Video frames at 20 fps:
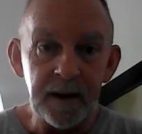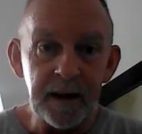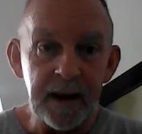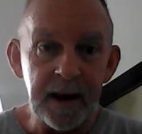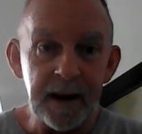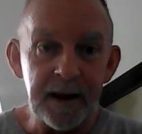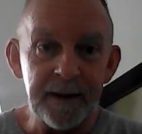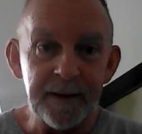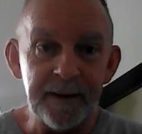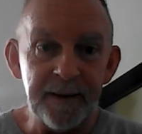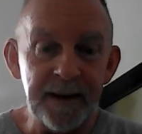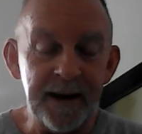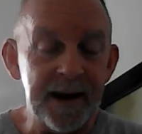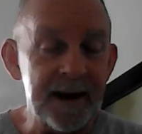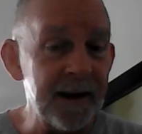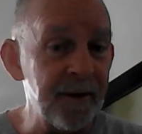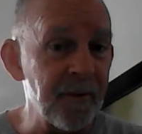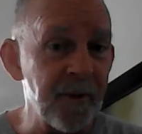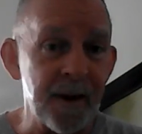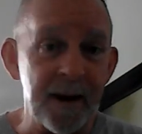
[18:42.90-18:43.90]
I, uh,
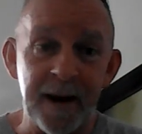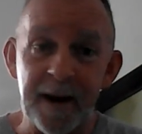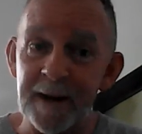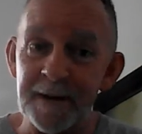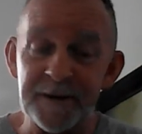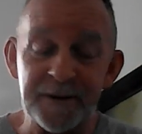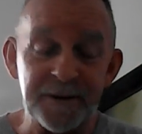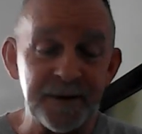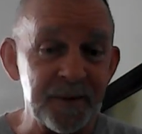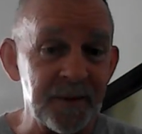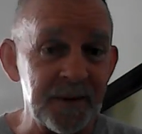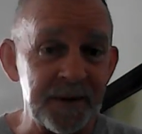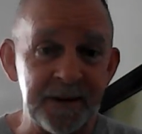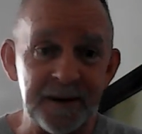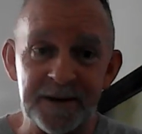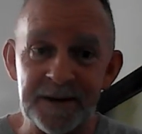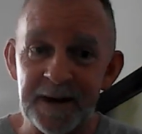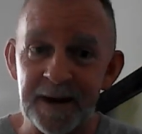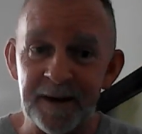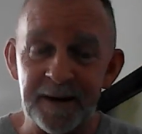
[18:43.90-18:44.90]
anyway, I just wanted
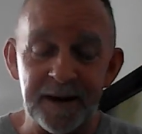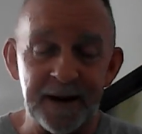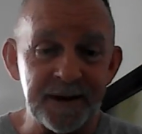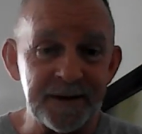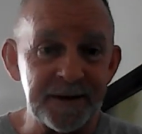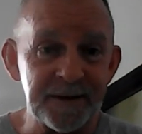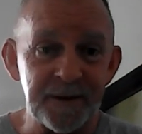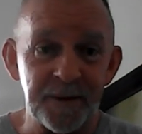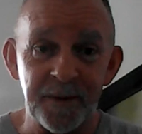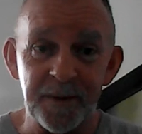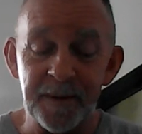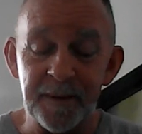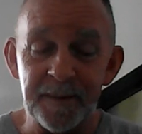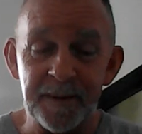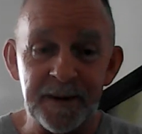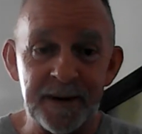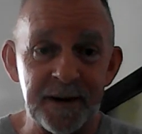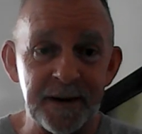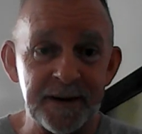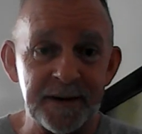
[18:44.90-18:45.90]
to tell that story
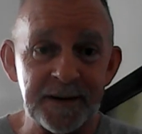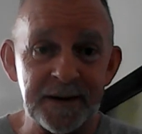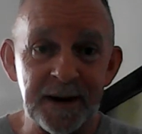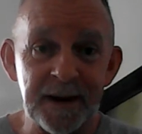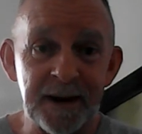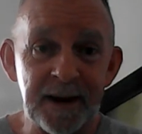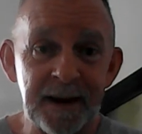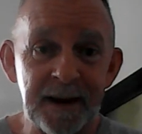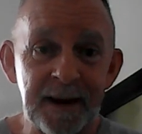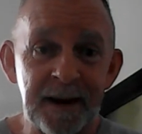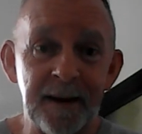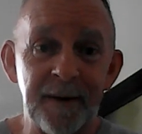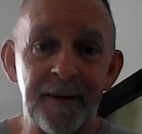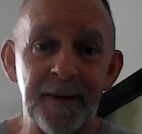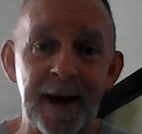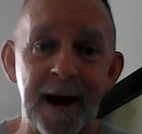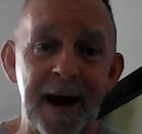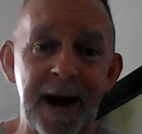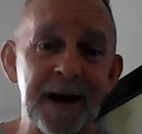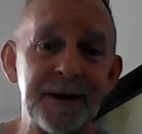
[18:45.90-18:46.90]
because
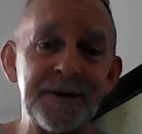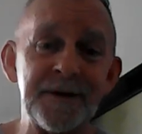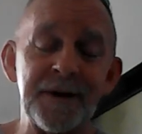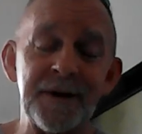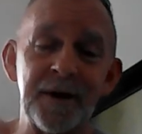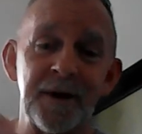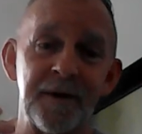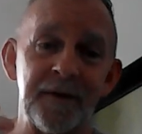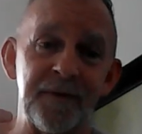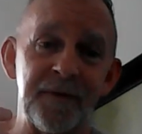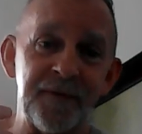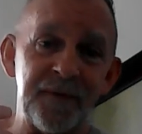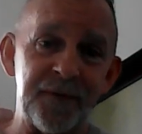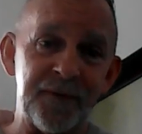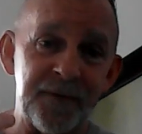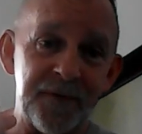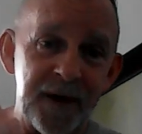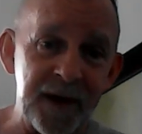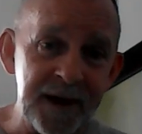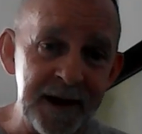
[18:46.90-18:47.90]
that's the
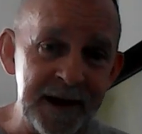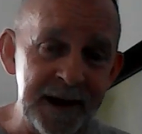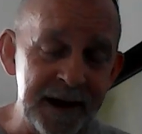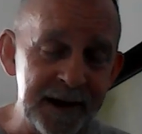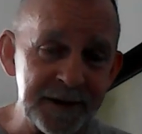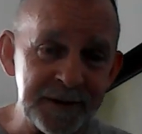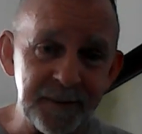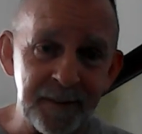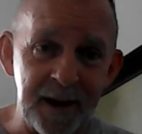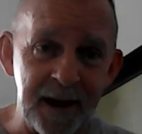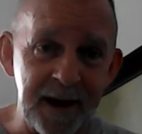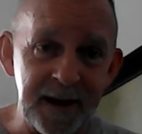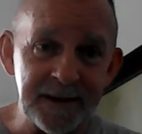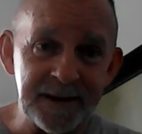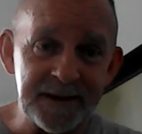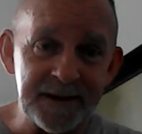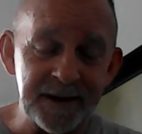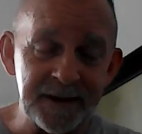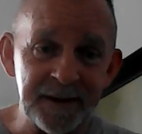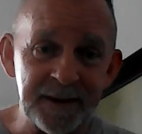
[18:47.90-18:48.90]
funniest
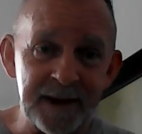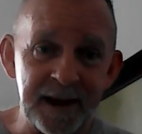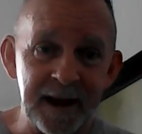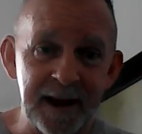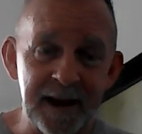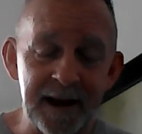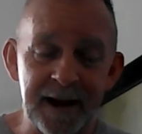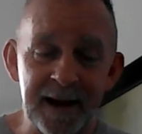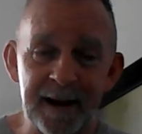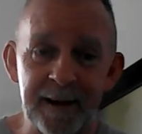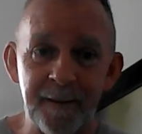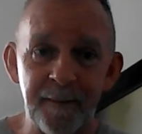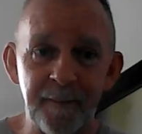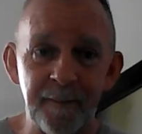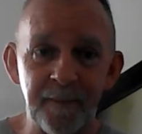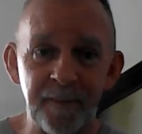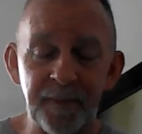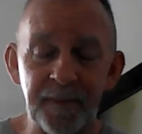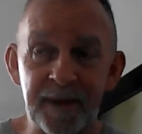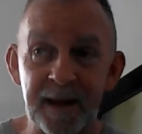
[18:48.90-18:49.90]
boxing thing
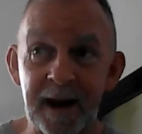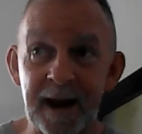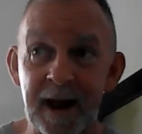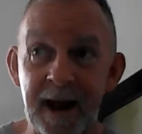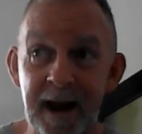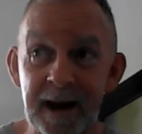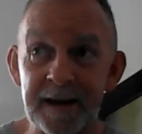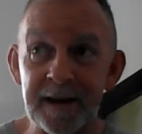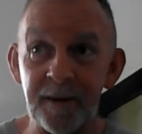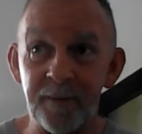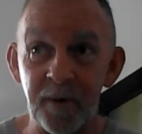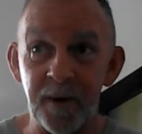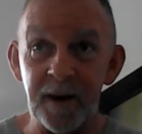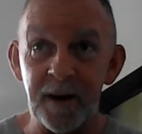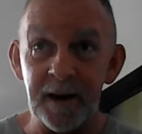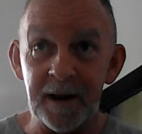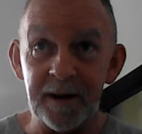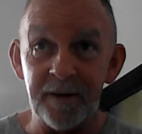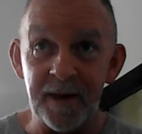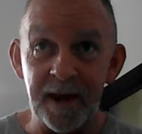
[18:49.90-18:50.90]
that I can
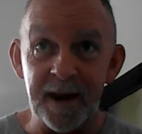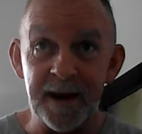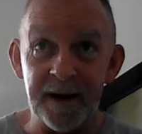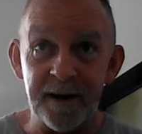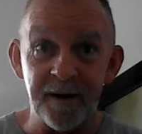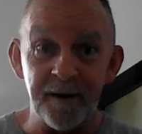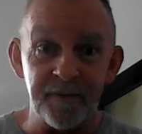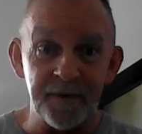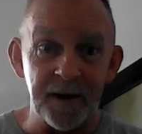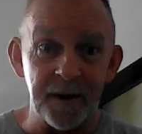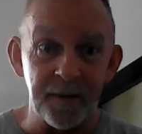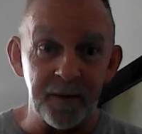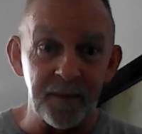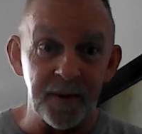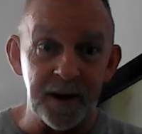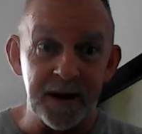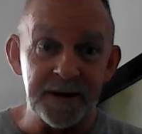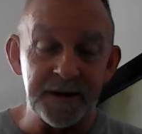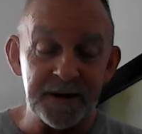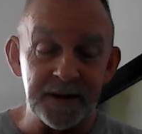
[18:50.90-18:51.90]
really think of here
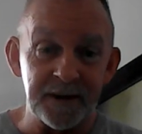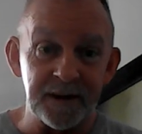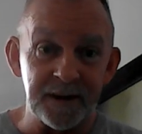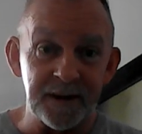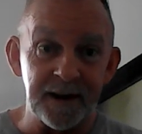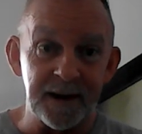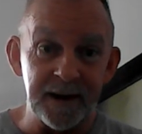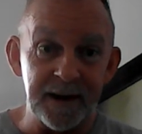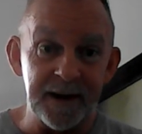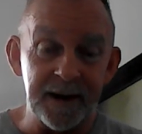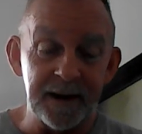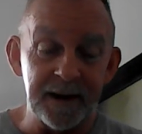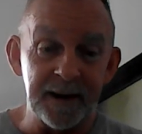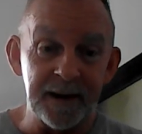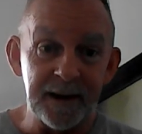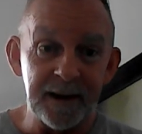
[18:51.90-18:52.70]
recently.